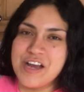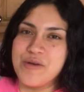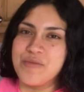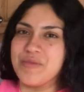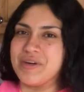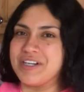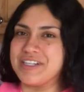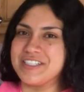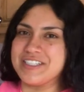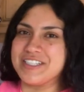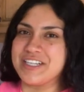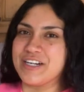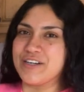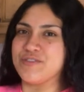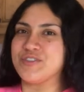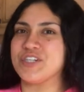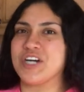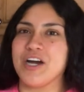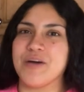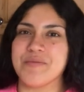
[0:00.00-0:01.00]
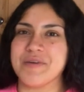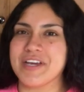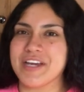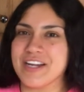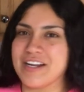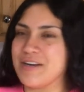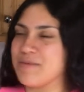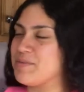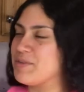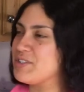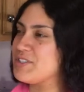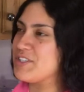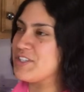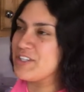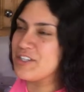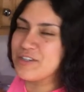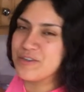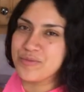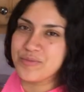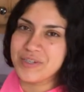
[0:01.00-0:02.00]
but instead of chopping it up into
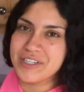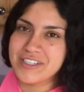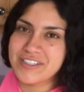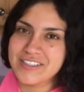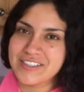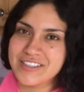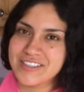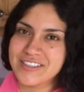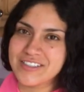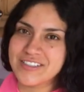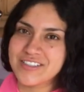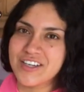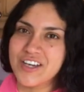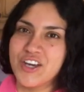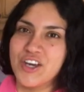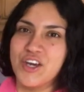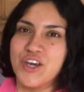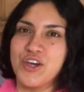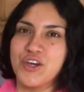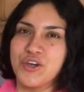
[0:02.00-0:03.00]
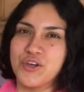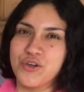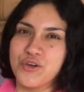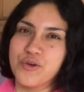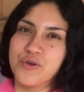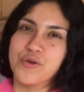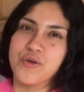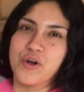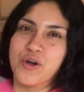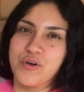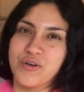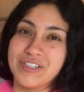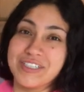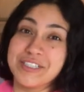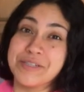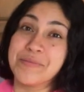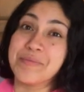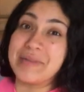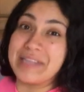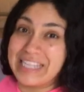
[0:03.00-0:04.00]
little pieces, you're going to
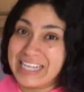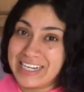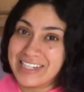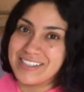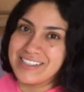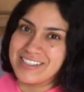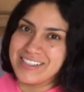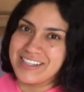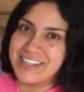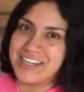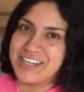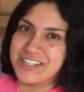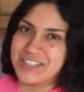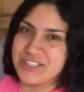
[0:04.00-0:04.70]
blend it like a